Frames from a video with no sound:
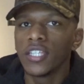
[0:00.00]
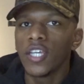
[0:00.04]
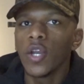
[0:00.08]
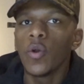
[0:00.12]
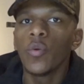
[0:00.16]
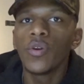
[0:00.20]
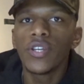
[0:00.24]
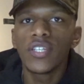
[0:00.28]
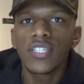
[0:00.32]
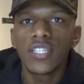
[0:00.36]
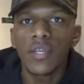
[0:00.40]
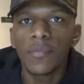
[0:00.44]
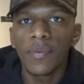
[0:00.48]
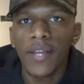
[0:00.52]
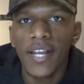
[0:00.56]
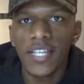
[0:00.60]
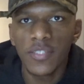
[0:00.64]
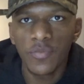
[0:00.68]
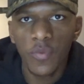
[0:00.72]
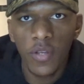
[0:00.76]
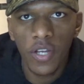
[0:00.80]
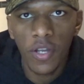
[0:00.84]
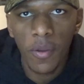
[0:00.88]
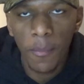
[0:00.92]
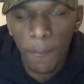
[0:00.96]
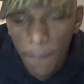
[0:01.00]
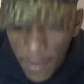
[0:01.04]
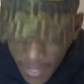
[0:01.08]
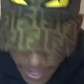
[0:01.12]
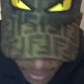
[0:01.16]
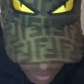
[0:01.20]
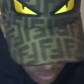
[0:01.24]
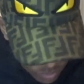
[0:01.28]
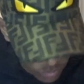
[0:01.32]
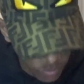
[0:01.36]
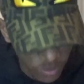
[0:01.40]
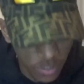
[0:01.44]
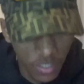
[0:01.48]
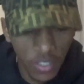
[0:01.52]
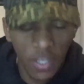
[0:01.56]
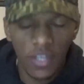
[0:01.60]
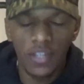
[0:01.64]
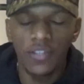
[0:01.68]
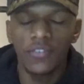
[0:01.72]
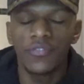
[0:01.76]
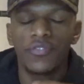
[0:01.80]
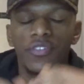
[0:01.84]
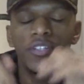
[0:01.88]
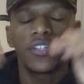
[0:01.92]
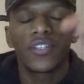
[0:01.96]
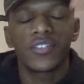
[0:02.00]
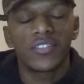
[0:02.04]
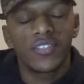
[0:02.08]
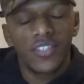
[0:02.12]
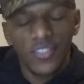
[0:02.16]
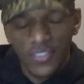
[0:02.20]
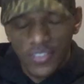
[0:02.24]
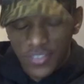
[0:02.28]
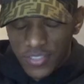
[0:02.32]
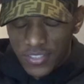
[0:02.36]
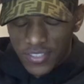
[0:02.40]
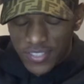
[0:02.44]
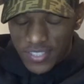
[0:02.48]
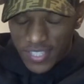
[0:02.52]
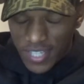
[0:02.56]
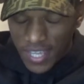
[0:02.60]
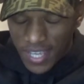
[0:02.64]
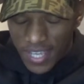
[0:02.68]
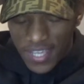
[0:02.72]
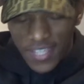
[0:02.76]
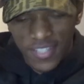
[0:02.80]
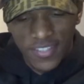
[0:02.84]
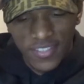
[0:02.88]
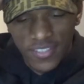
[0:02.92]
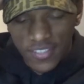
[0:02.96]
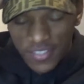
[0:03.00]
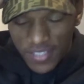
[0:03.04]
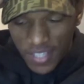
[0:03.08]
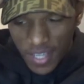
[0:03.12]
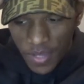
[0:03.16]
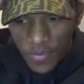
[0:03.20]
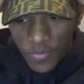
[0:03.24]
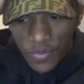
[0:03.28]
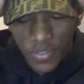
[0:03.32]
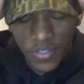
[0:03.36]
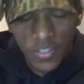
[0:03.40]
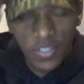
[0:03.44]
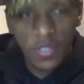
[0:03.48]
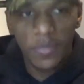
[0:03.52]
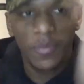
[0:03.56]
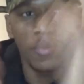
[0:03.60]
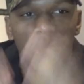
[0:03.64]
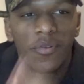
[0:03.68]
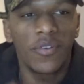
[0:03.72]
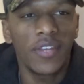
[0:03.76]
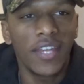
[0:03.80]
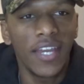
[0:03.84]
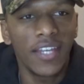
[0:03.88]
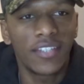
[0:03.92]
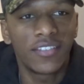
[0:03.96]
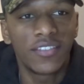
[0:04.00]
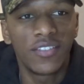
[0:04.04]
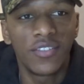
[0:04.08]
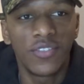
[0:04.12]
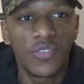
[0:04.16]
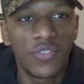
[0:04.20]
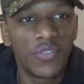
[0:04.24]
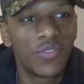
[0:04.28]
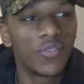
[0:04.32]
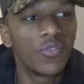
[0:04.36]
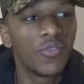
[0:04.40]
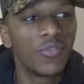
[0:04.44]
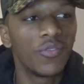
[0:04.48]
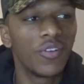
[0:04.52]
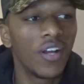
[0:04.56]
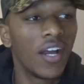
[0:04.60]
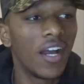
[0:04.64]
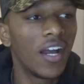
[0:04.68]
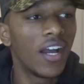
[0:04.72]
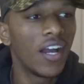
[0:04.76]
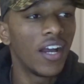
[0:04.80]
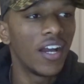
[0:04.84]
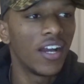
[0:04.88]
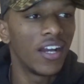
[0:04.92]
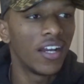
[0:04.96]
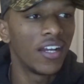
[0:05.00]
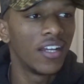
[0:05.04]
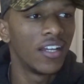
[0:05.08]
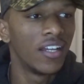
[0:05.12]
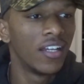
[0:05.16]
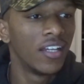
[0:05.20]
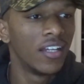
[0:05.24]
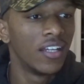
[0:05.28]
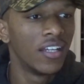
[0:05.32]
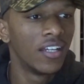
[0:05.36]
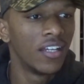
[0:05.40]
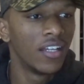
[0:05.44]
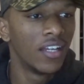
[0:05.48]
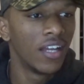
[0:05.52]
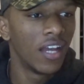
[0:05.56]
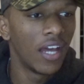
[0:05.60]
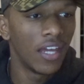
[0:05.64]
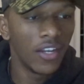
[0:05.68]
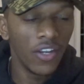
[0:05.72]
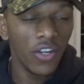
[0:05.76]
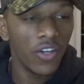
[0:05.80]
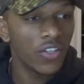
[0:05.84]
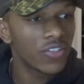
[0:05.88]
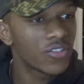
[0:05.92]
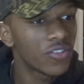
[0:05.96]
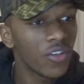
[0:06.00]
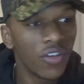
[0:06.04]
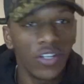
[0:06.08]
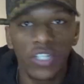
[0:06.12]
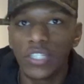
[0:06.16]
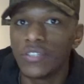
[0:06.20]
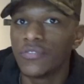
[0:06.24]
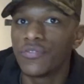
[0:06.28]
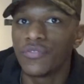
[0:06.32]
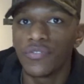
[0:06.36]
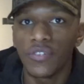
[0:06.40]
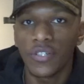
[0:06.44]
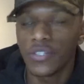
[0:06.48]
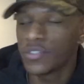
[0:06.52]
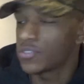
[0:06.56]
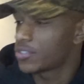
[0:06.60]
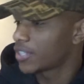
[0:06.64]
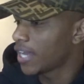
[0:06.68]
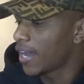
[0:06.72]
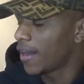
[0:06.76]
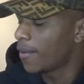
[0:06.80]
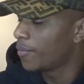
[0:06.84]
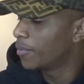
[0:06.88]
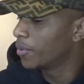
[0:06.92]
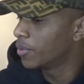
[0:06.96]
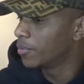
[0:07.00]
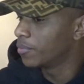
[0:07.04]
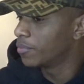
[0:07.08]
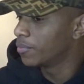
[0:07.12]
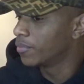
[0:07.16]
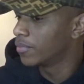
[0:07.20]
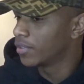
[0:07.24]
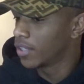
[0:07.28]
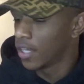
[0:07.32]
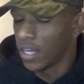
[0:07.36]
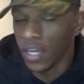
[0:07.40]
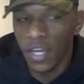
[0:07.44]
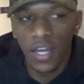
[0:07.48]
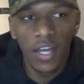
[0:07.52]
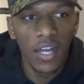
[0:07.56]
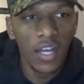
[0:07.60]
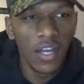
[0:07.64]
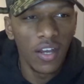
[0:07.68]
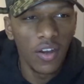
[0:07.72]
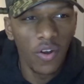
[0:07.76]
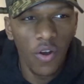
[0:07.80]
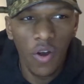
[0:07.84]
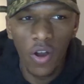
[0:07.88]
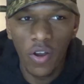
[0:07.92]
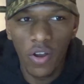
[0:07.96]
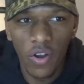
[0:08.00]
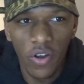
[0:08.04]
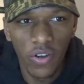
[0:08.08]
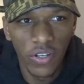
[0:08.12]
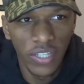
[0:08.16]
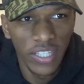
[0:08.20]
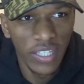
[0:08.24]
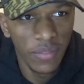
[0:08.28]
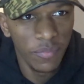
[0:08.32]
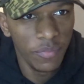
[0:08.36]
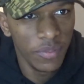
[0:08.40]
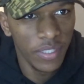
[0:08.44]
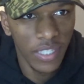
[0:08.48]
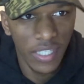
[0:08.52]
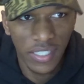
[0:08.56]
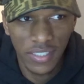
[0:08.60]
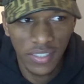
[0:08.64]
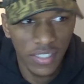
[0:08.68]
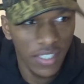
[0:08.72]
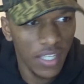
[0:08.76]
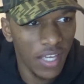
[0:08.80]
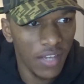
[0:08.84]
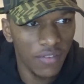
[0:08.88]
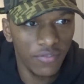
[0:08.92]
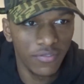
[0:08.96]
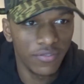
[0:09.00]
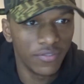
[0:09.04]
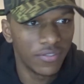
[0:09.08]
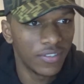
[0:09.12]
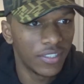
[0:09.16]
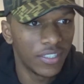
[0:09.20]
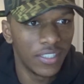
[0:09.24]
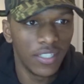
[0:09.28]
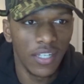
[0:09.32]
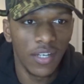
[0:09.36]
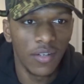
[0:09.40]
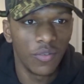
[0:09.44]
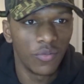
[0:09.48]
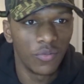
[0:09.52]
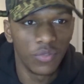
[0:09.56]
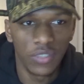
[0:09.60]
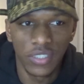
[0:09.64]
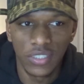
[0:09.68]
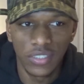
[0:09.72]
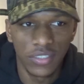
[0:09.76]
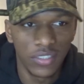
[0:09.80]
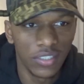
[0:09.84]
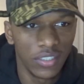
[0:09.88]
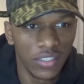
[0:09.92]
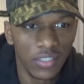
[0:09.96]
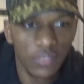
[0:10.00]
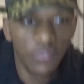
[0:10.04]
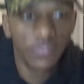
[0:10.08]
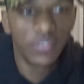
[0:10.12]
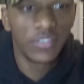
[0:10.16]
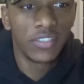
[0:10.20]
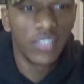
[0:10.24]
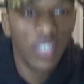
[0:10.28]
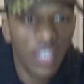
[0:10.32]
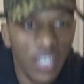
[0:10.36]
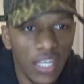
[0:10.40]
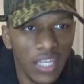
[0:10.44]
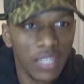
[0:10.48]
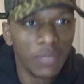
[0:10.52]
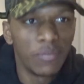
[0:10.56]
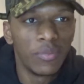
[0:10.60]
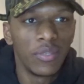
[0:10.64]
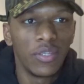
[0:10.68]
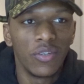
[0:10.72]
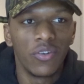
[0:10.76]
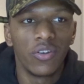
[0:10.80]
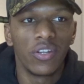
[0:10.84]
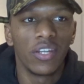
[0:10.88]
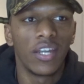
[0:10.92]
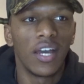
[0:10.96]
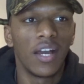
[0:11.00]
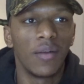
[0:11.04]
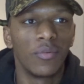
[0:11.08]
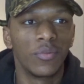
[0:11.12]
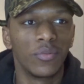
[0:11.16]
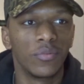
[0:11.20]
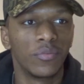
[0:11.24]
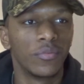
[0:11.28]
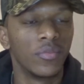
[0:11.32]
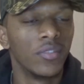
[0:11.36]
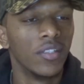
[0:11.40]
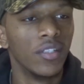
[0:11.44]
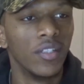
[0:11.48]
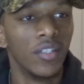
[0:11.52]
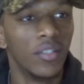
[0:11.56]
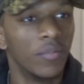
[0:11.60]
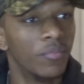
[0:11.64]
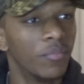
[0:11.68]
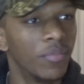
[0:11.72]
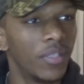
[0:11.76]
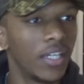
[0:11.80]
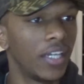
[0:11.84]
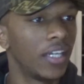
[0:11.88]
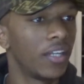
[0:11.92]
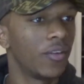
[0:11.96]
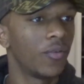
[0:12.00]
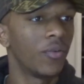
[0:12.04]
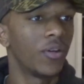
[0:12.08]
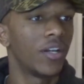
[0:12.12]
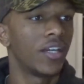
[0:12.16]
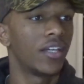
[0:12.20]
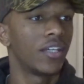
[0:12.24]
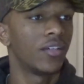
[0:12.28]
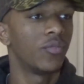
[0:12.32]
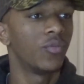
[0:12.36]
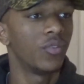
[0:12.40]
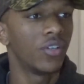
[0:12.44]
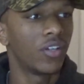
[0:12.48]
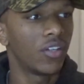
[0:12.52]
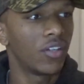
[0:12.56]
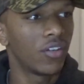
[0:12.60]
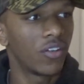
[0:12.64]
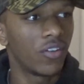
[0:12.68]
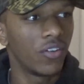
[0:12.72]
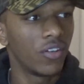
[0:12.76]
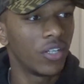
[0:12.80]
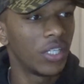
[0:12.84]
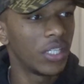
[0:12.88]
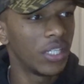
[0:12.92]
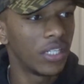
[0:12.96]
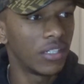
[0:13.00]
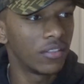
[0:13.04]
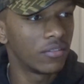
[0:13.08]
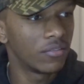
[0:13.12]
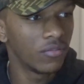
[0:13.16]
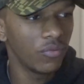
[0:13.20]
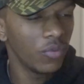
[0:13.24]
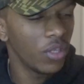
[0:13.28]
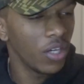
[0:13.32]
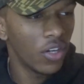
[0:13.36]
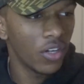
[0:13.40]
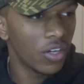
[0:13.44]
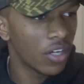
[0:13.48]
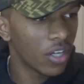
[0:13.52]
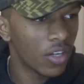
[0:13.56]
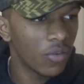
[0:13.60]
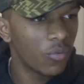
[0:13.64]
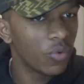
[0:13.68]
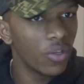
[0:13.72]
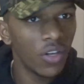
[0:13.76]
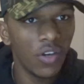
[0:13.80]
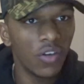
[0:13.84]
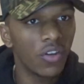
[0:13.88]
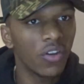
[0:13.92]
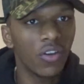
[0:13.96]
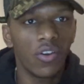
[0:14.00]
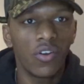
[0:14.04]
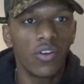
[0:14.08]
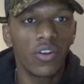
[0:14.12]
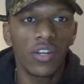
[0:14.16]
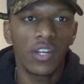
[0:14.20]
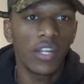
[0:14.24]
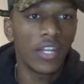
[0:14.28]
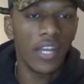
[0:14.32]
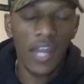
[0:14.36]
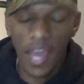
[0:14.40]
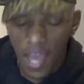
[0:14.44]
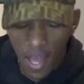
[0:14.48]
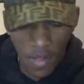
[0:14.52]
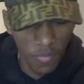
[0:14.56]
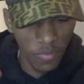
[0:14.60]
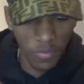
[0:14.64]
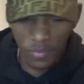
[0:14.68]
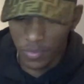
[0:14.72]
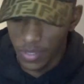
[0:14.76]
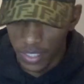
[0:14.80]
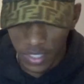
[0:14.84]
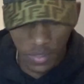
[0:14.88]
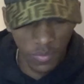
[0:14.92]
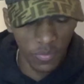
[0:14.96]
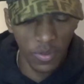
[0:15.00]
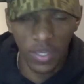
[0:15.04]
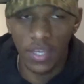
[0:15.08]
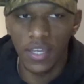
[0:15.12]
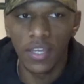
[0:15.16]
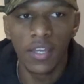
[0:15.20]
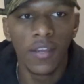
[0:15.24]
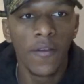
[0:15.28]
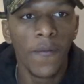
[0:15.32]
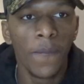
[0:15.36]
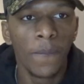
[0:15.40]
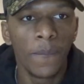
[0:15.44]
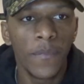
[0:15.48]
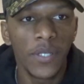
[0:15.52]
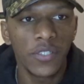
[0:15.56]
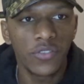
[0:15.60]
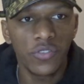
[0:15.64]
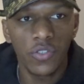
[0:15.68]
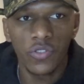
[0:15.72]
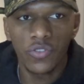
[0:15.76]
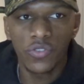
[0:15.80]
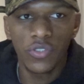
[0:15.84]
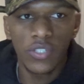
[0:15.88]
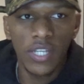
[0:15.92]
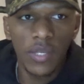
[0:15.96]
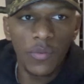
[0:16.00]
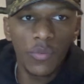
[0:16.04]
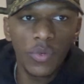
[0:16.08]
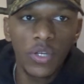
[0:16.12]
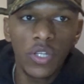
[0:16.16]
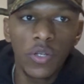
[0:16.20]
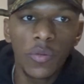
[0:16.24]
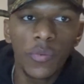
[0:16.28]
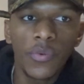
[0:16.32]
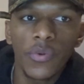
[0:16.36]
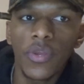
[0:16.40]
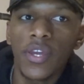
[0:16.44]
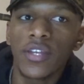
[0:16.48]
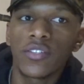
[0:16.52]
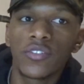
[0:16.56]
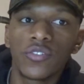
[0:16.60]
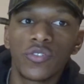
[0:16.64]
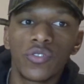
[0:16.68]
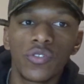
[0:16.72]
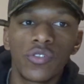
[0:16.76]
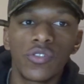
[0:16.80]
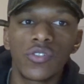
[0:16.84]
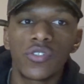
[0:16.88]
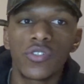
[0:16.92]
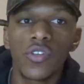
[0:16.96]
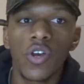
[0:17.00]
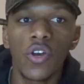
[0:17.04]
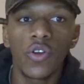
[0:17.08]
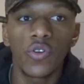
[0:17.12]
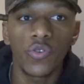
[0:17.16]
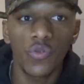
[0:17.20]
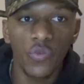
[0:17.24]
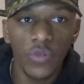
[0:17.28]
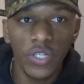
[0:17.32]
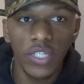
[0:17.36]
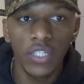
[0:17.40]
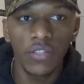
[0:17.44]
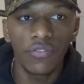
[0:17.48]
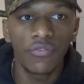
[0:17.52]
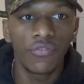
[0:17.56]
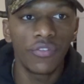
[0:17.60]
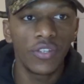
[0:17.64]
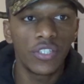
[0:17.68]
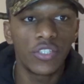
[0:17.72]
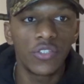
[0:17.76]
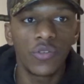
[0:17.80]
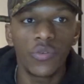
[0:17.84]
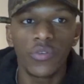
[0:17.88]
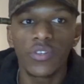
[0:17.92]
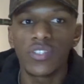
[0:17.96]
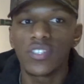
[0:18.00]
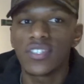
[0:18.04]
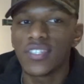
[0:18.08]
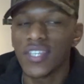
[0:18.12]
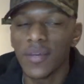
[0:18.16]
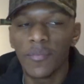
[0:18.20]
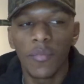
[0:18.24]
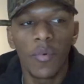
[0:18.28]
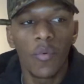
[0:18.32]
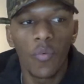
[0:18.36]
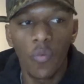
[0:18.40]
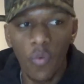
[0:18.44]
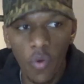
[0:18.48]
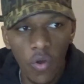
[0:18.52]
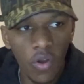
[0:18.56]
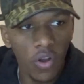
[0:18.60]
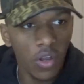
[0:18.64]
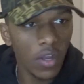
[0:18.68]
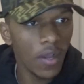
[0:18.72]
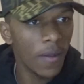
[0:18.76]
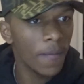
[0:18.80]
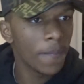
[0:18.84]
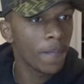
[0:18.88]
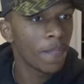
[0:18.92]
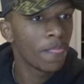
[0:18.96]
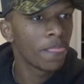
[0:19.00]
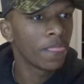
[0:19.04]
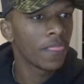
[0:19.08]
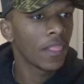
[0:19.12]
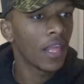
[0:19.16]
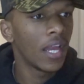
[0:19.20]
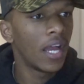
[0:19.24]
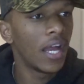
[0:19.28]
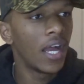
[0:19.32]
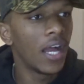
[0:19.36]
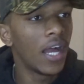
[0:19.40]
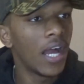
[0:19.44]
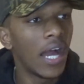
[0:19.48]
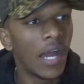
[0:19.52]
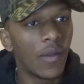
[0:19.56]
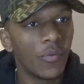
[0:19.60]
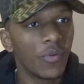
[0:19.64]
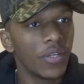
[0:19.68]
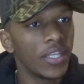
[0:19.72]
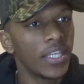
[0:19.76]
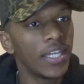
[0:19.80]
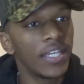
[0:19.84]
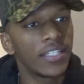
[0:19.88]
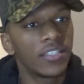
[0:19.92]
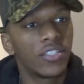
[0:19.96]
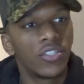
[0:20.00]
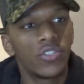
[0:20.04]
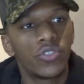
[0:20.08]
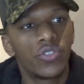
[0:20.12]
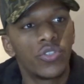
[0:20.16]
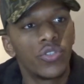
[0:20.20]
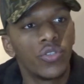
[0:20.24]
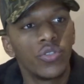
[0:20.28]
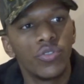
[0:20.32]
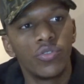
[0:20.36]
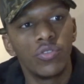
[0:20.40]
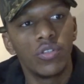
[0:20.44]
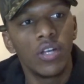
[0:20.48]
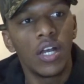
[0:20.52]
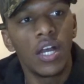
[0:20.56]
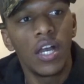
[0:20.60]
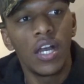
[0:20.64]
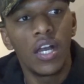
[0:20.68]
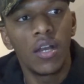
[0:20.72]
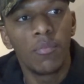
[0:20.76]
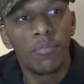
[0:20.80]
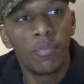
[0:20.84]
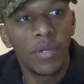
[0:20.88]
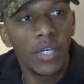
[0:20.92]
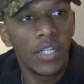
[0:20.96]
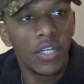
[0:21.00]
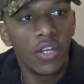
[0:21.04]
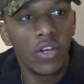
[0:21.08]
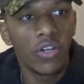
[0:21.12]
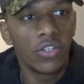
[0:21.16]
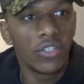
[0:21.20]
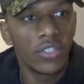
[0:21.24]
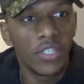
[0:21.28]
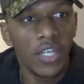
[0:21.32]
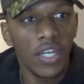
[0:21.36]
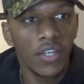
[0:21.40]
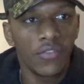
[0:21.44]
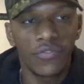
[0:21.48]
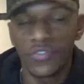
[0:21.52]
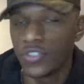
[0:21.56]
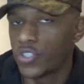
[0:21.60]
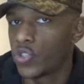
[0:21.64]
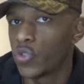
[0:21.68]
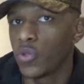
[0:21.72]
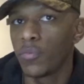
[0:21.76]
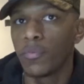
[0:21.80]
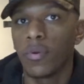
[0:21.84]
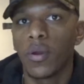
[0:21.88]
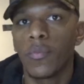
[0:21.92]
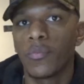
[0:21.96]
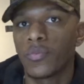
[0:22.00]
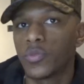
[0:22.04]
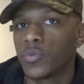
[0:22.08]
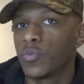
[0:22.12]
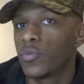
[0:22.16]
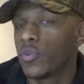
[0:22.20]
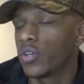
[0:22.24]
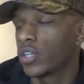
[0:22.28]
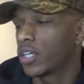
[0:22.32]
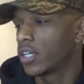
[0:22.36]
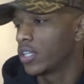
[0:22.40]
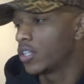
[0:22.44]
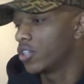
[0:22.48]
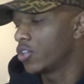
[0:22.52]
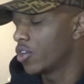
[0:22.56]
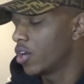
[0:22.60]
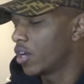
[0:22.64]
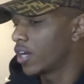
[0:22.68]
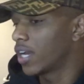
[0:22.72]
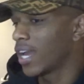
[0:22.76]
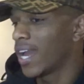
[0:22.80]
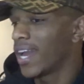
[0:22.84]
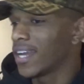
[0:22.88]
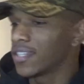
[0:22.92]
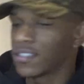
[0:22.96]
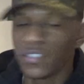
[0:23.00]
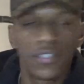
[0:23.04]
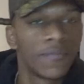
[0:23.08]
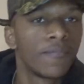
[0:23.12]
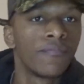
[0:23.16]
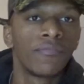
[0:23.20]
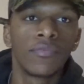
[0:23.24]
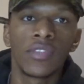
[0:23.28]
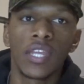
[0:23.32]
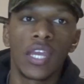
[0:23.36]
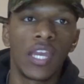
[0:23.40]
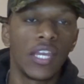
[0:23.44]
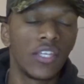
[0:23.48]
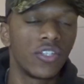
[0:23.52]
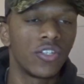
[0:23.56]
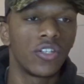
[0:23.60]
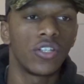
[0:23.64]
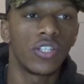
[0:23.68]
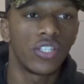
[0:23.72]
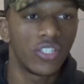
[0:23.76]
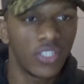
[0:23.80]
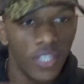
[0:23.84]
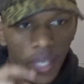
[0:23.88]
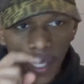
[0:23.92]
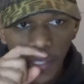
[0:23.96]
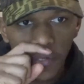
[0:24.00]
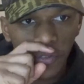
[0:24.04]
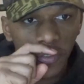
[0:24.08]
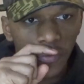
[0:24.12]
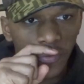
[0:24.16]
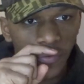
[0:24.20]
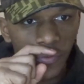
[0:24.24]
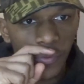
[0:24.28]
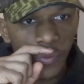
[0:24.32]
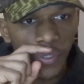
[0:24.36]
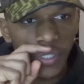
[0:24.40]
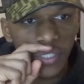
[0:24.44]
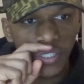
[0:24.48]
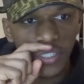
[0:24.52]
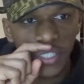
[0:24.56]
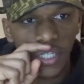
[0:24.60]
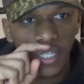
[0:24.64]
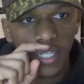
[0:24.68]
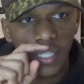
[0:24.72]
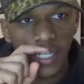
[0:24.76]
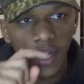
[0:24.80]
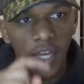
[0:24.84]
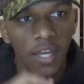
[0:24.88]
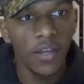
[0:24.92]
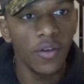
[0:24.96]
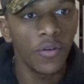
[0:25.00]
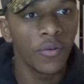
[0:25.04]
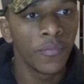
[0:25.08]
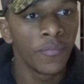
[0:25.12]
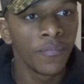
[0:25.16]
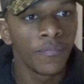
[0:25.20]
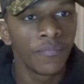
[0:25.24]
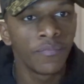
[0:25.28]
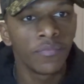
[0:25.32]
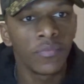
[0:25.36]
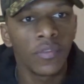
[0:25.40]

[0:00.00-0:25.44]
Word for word: yo, what is up, guys? Welcome back to another video. So today, today we're gonna be reacting to uh, another song in Fredo's album uh, or, or E P. I still haven't found out what is it. If it's an E P or an album, but anyway, we're gonna call it we're gonna we're gonna call it an album anyway. But so today we're gonna be reacting to the song "Ready" featuring Summer Walker. Uh, I reacted to uh, Burner on Deck featuring Pump Smoke and Young Ads. He's on the channel if you want to check it out.